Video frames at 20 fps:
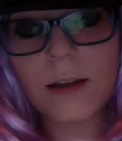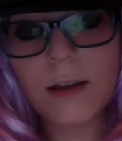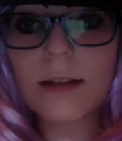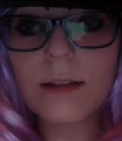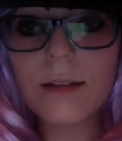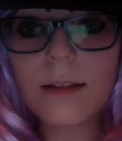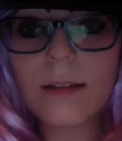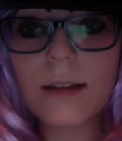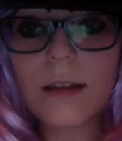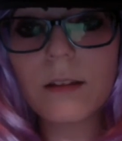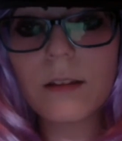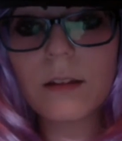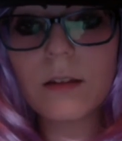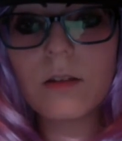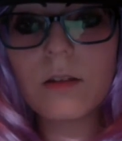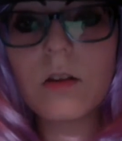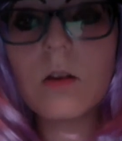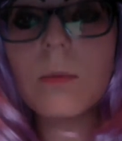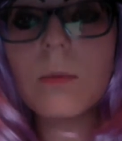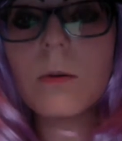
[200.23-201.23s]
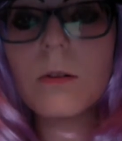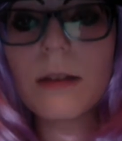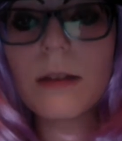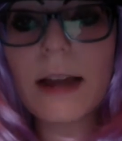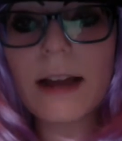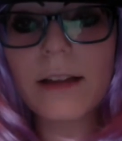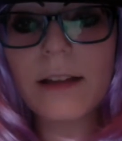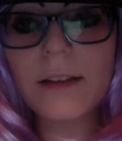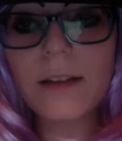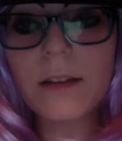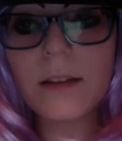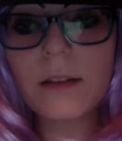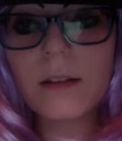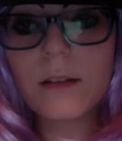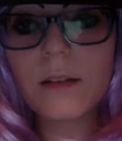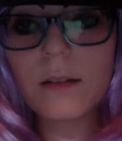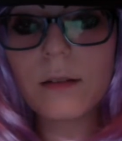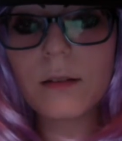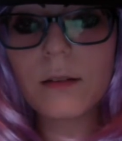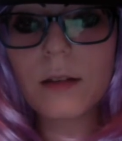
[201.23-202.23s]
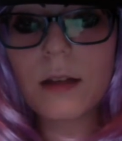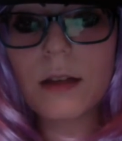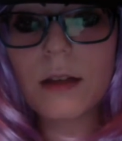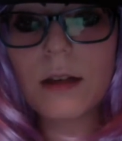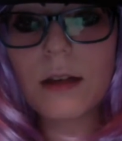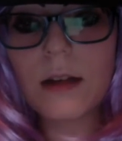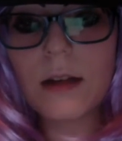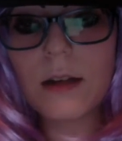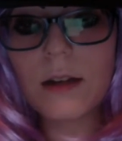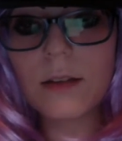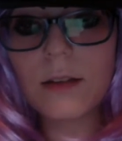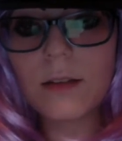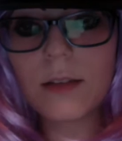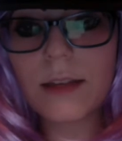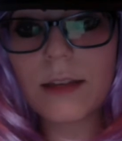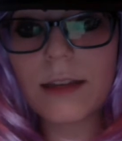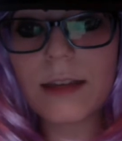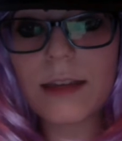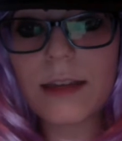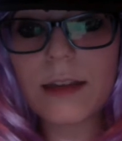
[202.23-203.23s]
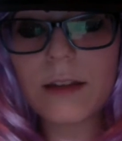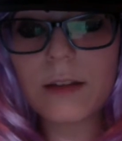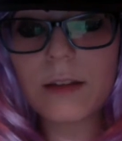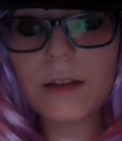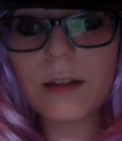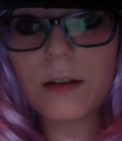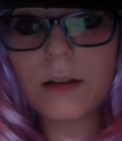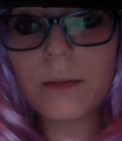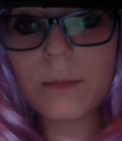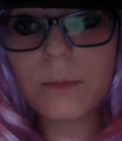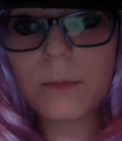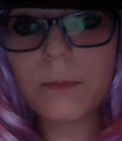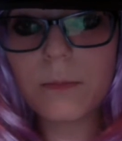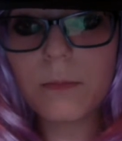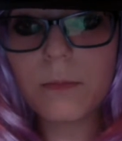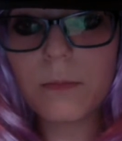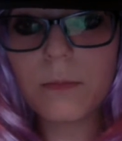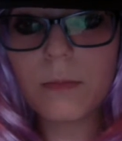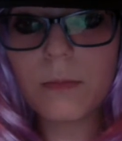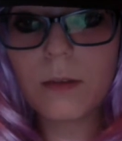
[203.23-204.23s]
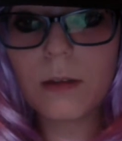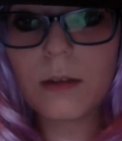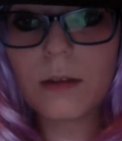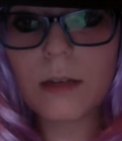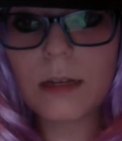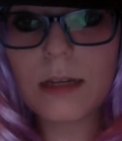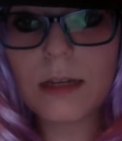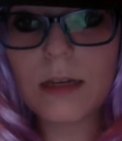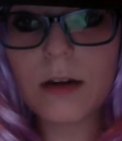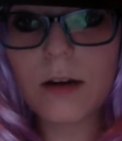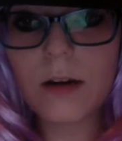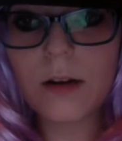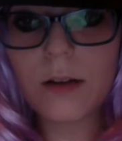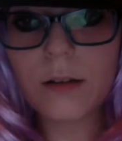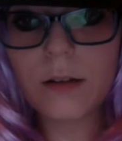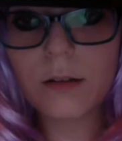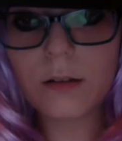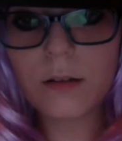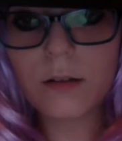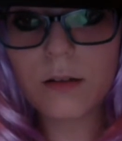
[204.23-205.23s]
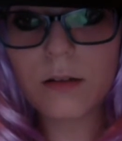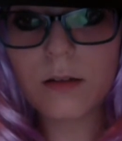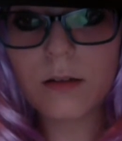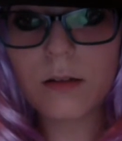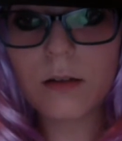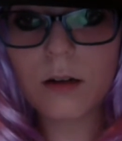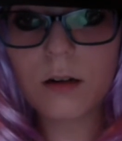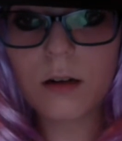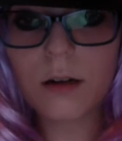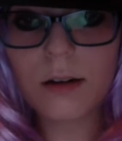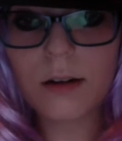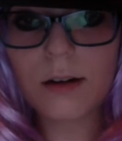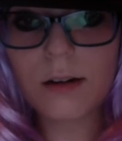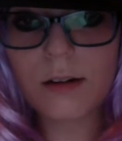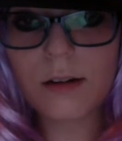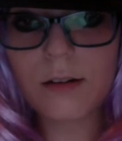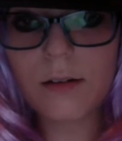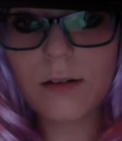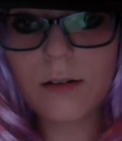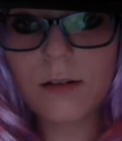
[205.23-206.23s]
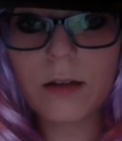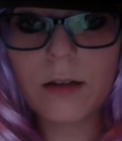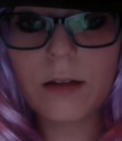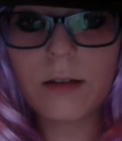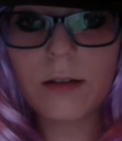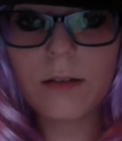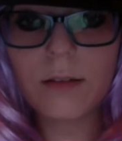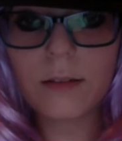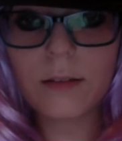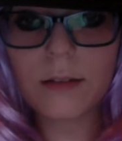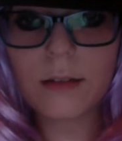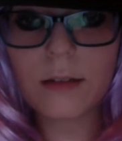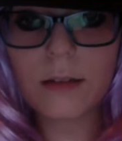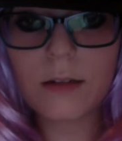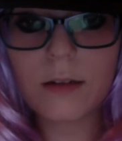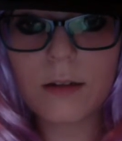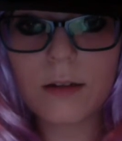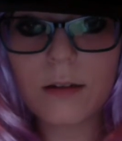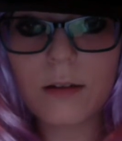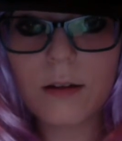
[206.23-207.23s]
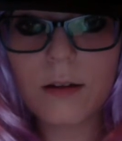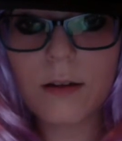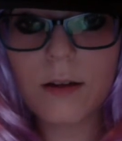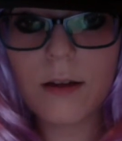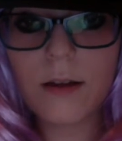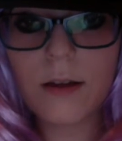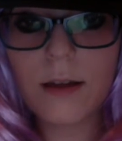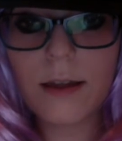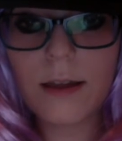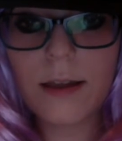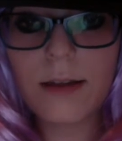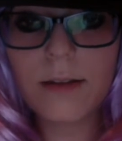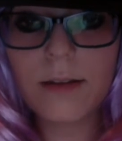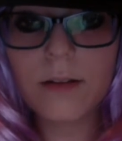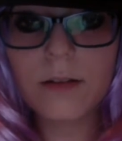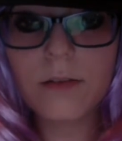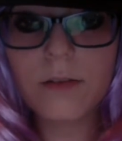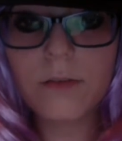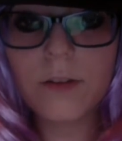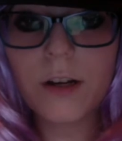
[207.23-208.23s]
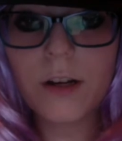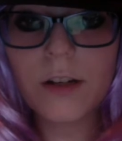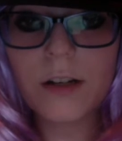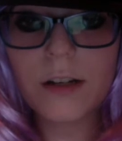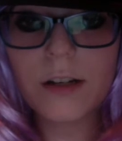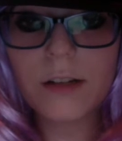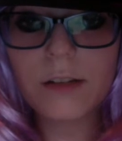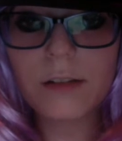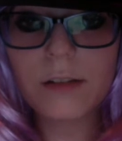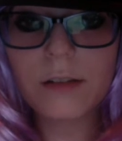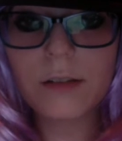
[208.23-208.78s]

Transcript: They use noble gases like helium, neon, argon, xenon, and radon